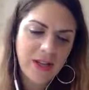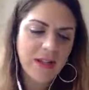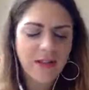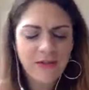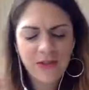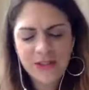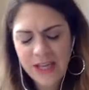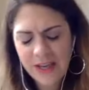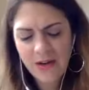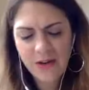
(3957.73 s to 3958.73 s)
and I love your
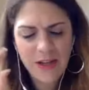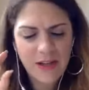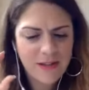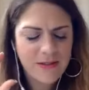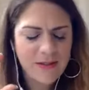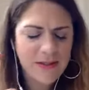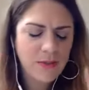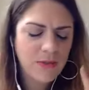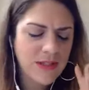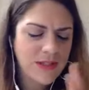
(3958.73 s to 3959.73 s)
take on it, and it's just
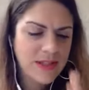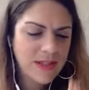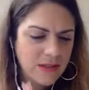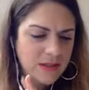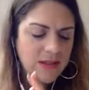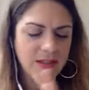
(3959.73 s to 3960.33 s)
so considered,